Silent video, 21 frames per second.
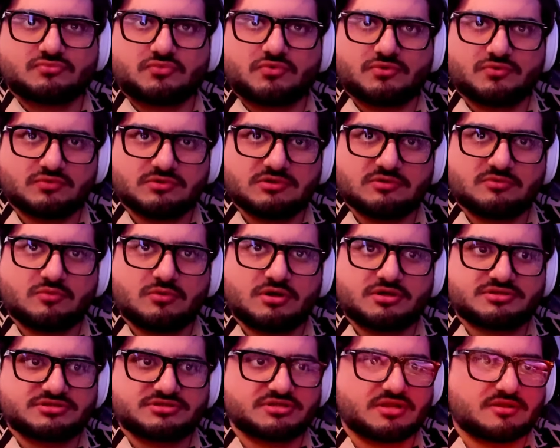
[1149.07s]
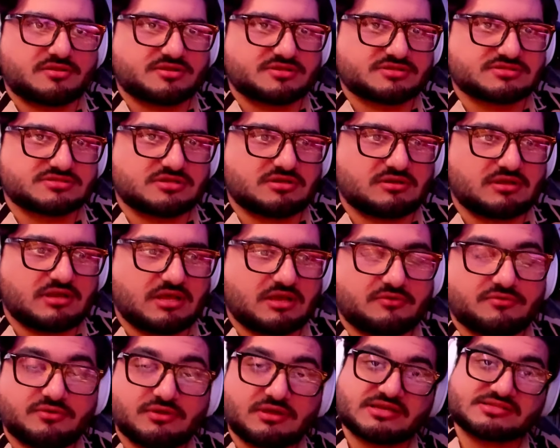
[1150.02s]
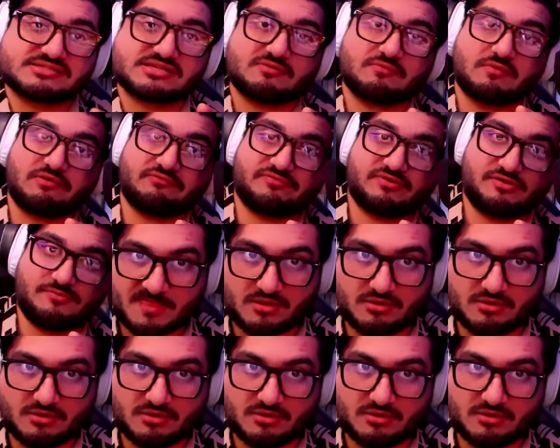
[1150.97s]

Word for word: We'll watch it, just not now. You guys, however,